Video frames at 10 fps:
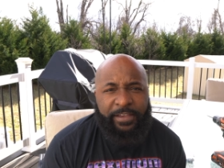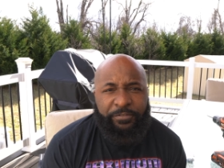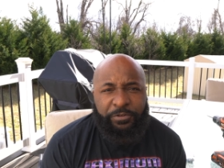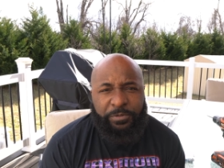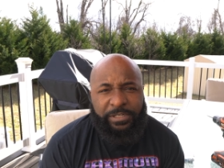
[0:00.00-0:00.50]
If
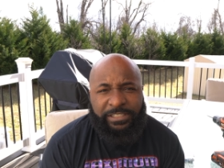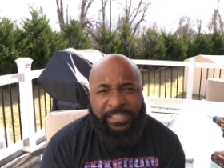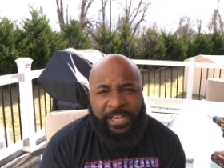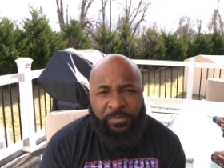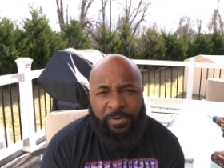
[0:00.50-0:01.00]
you're new to the
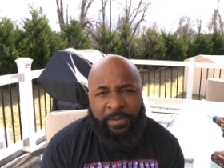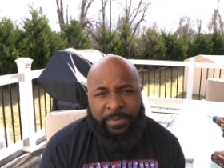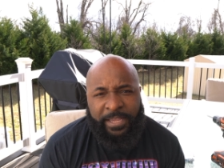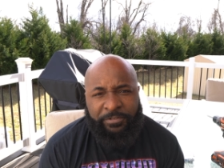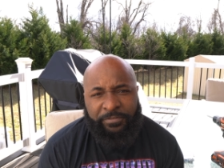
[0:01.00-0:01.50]
channel, I'm
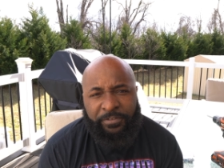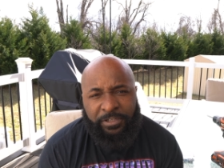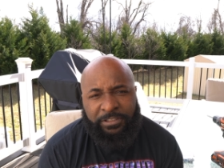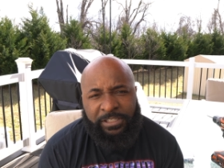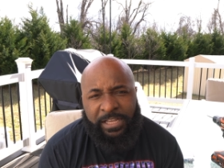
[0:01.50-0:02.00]
Kedrick
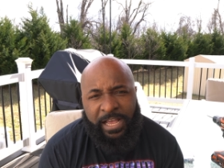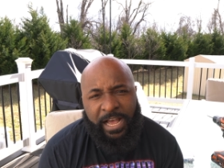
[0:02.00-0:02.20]
Foster.